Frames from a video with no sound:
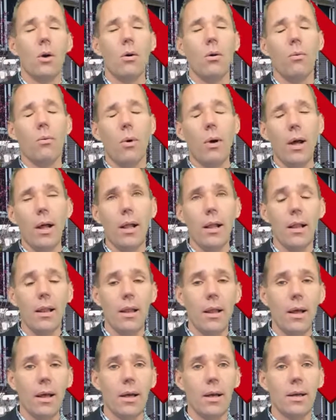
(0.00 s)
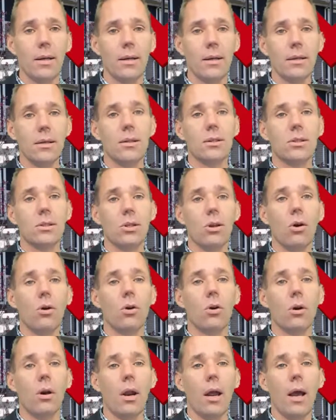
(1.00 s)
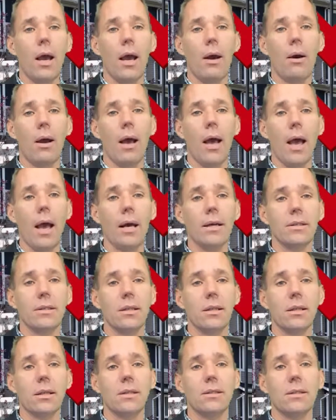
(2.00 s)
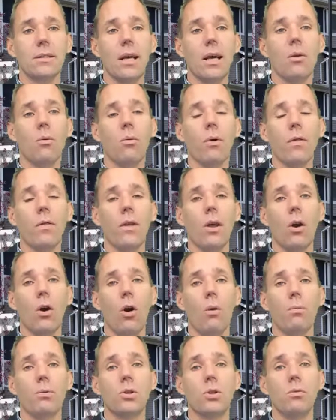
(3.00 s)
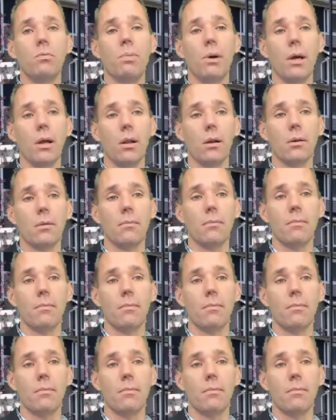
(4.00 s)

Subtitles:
Well, Slokker hasn't said what they hope to build.